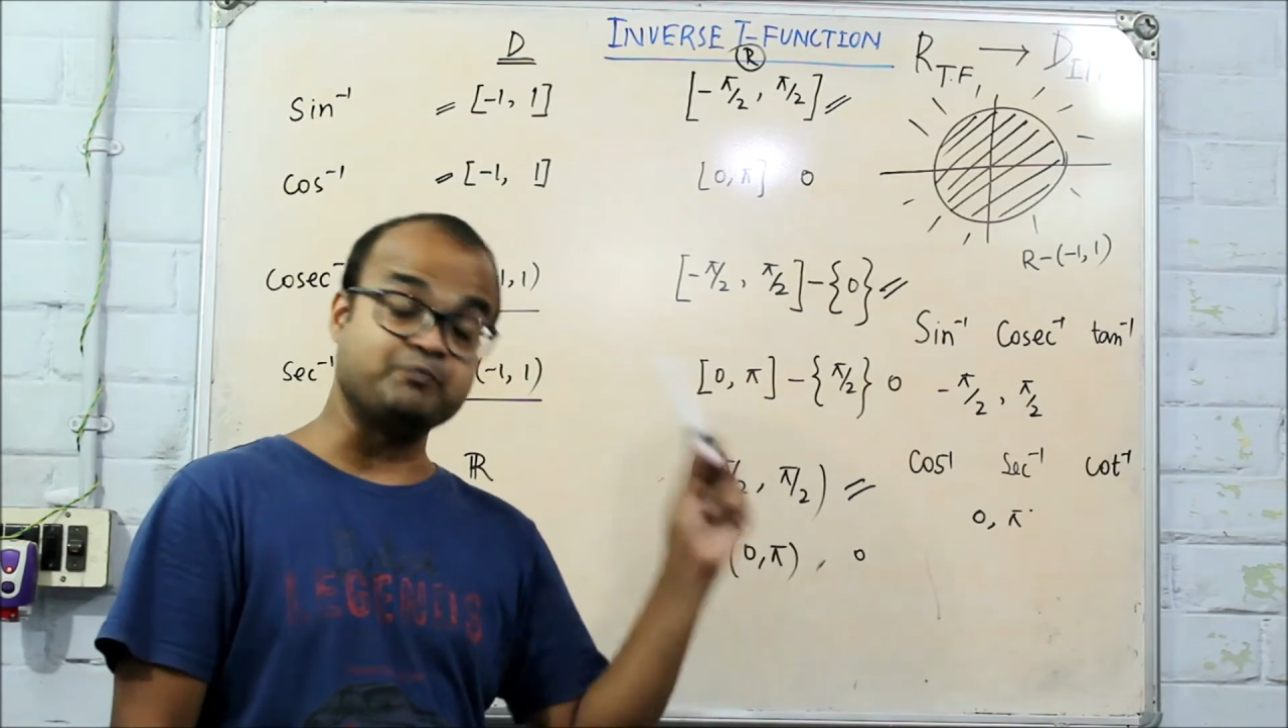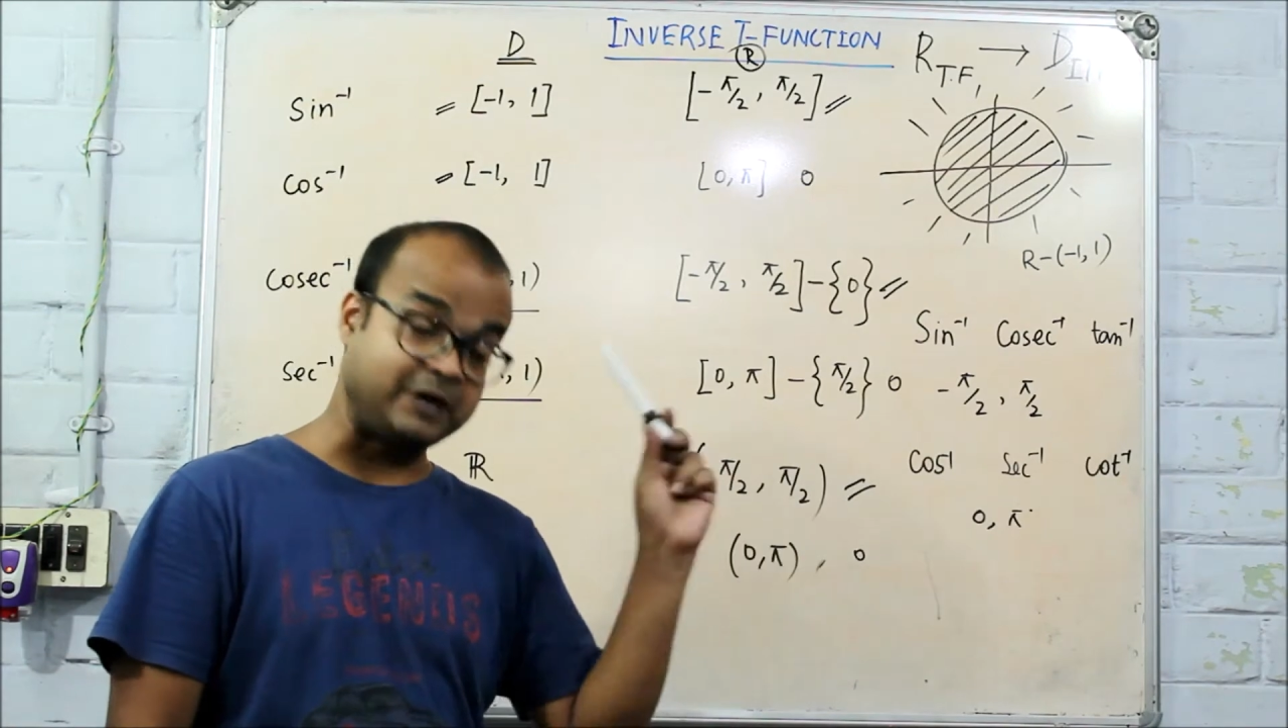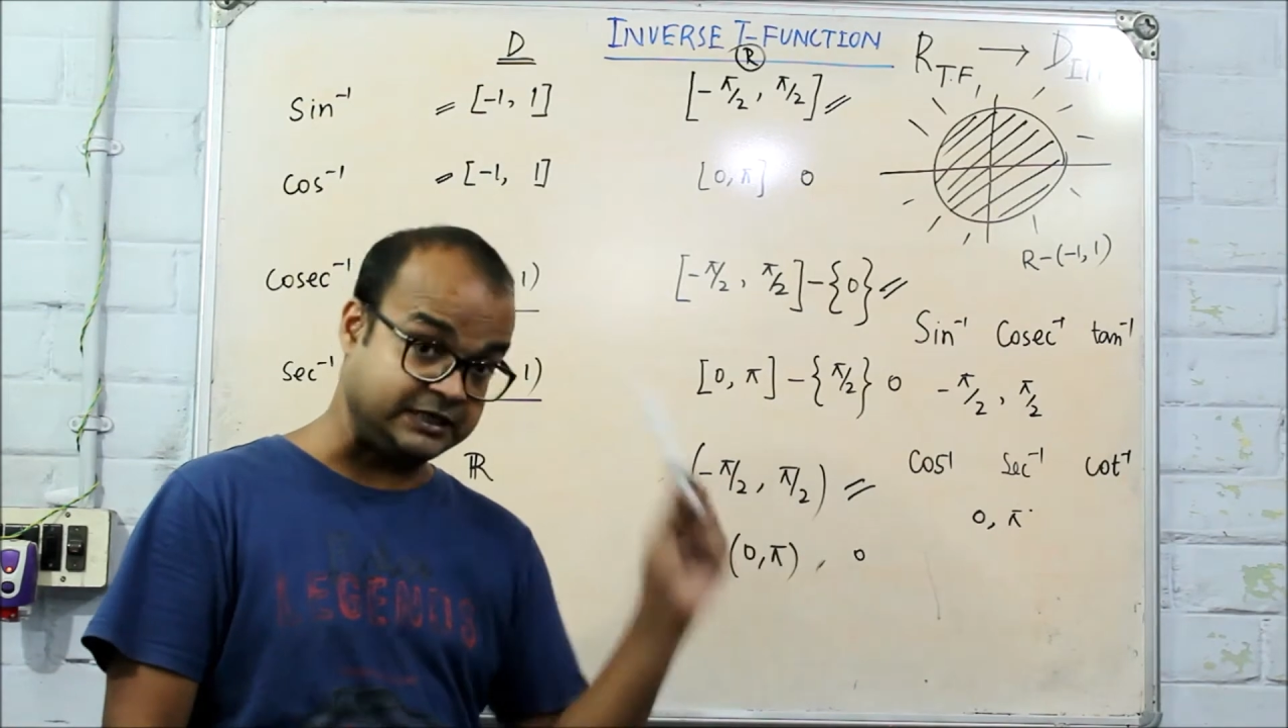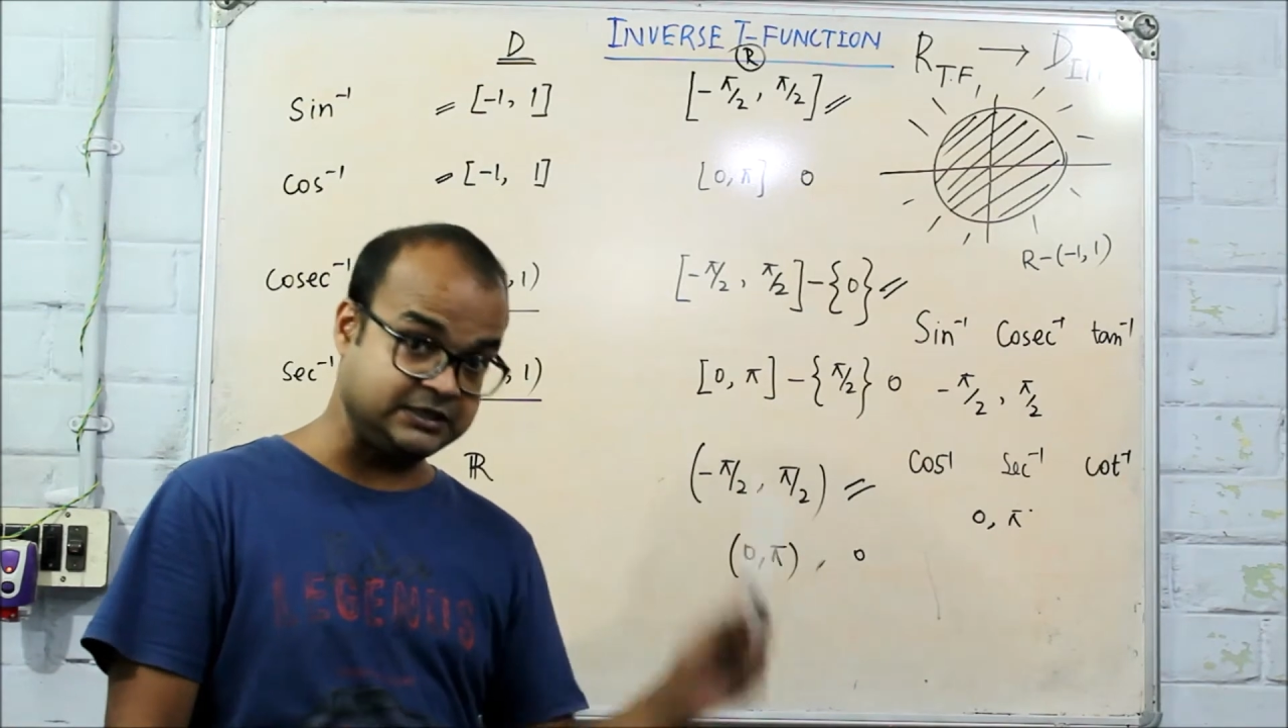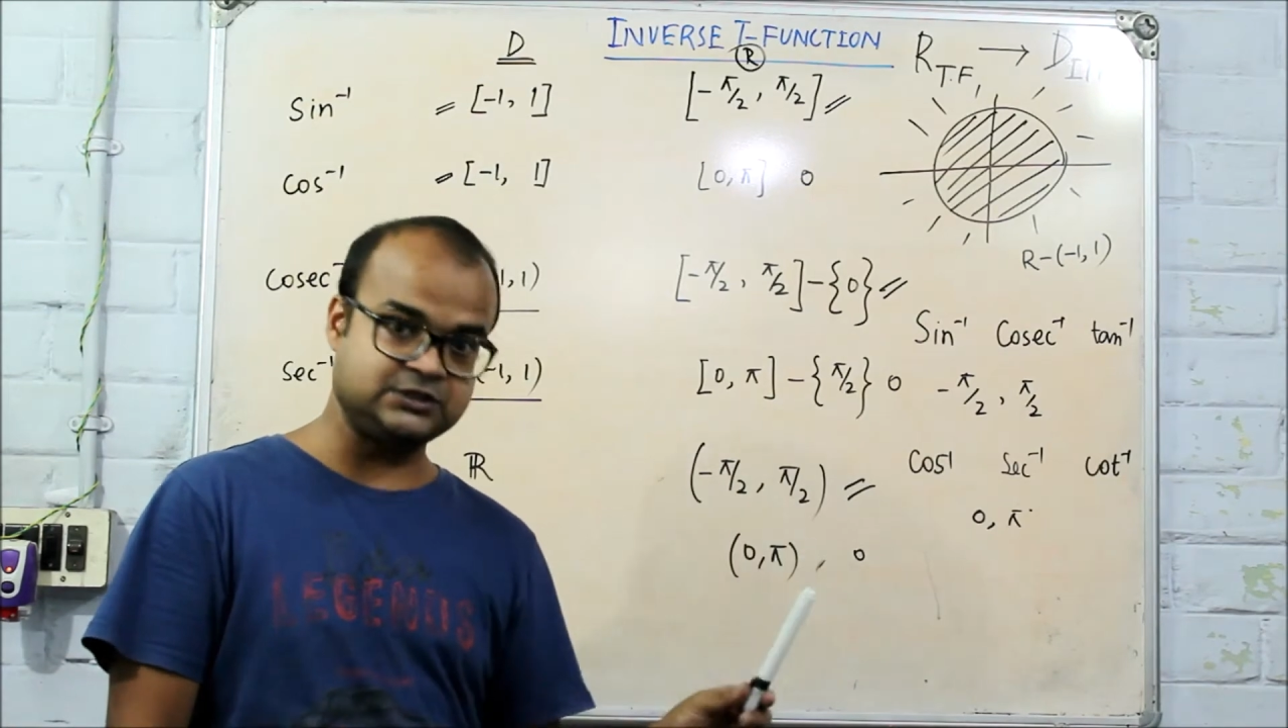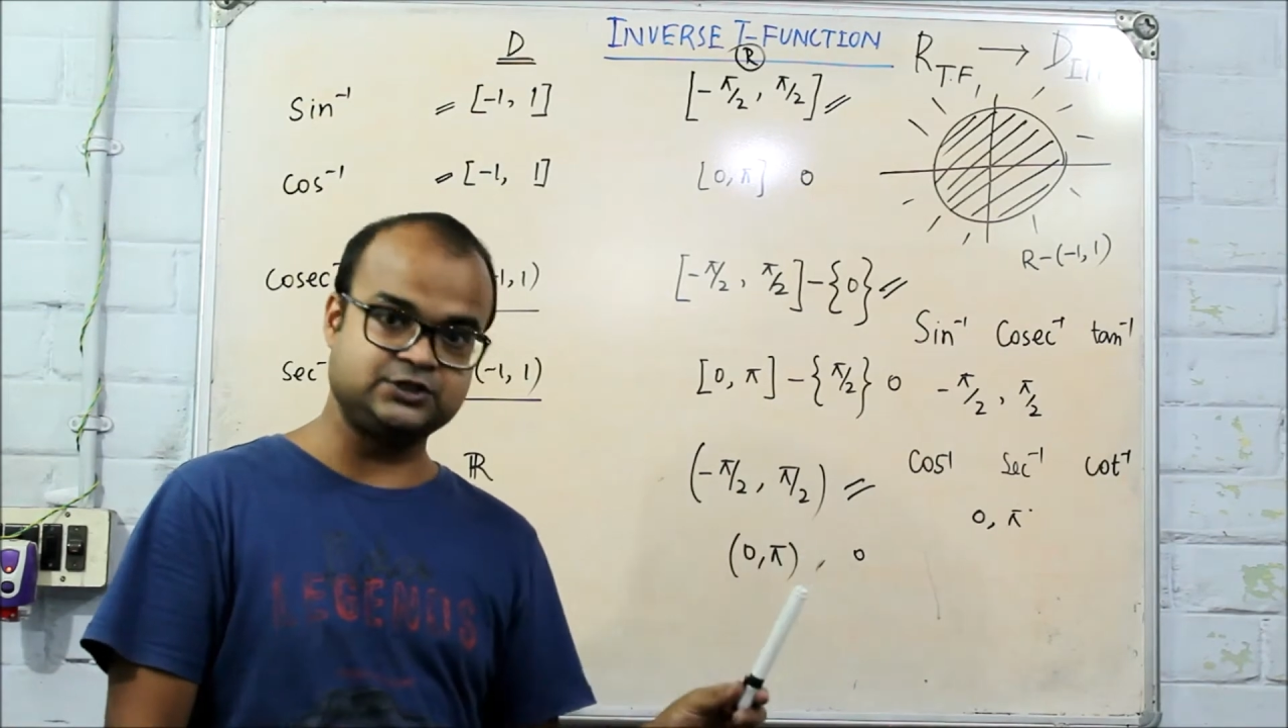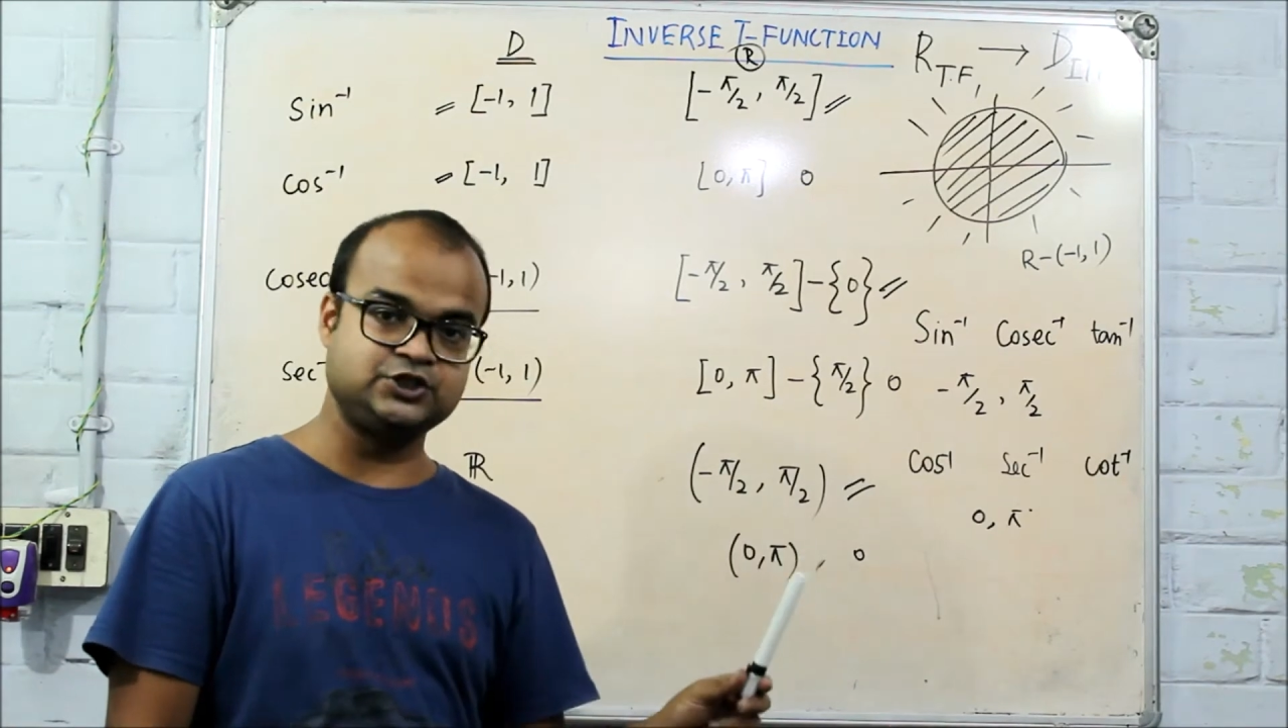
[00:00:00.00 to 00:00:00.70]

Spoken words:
minus